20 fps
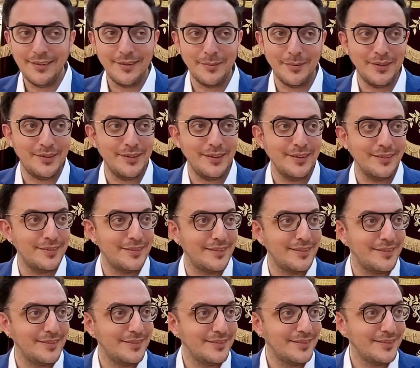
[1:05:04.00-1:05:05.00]
be jealous
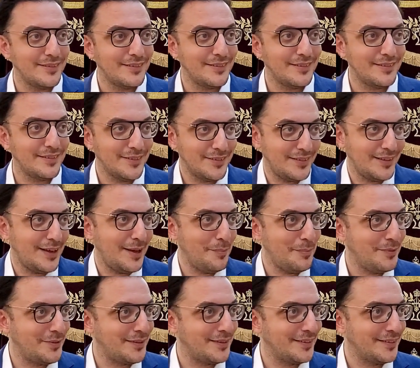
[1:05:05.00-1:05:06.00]
of them. Just the
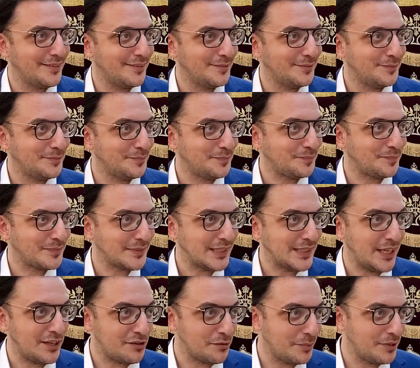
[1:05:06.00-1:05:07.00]
opposite.
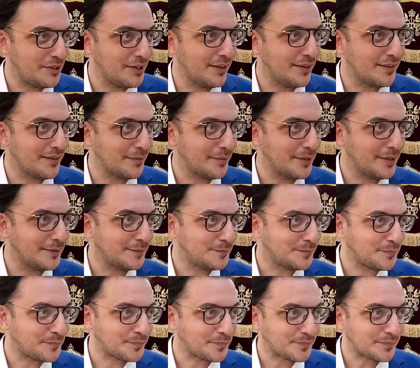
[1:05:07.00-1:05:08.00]
They should be jealous of me.
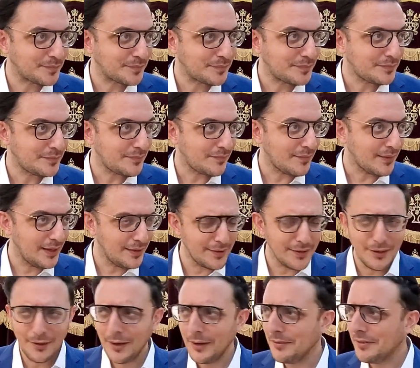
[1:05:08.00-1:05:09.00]
I say,
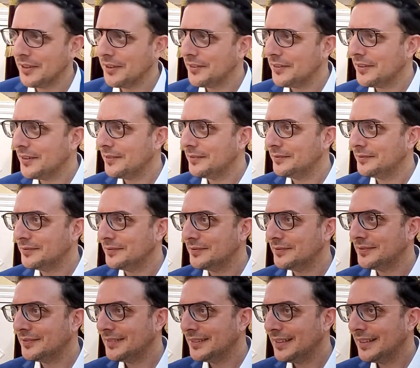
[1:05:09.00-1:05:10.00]
you know why I'm jealous of them?
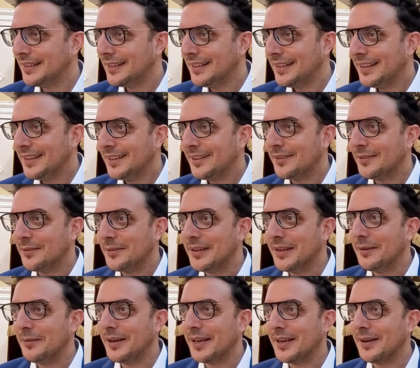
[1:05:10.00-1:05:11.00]
Because when
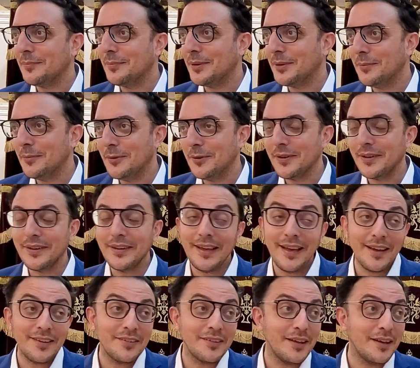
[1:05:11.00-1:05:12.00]
they wake up in the morning, they
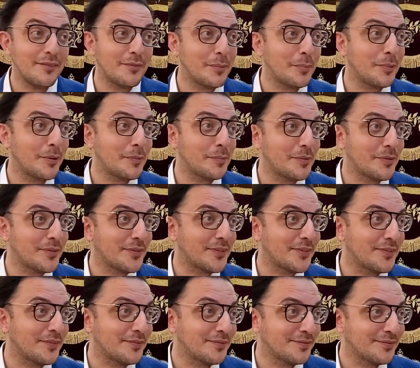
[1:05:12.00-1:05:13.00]
actually have a purpose.
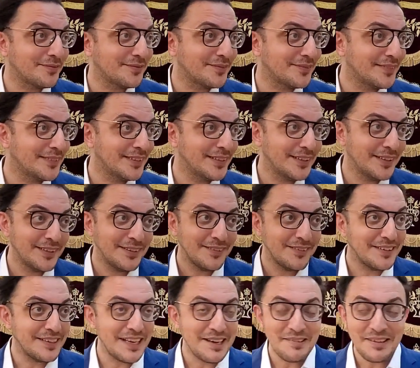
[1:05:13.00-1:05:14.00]

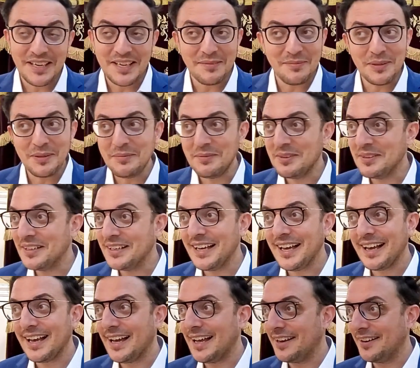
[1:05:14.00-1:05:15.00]
When I wake up in the morning,
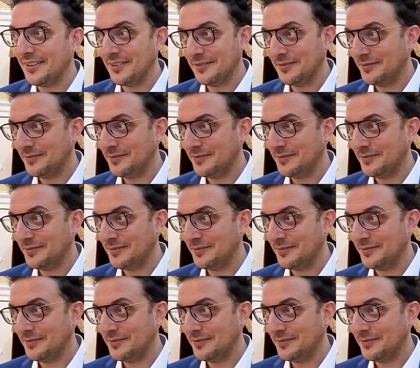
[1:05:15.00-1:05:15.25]
I got none.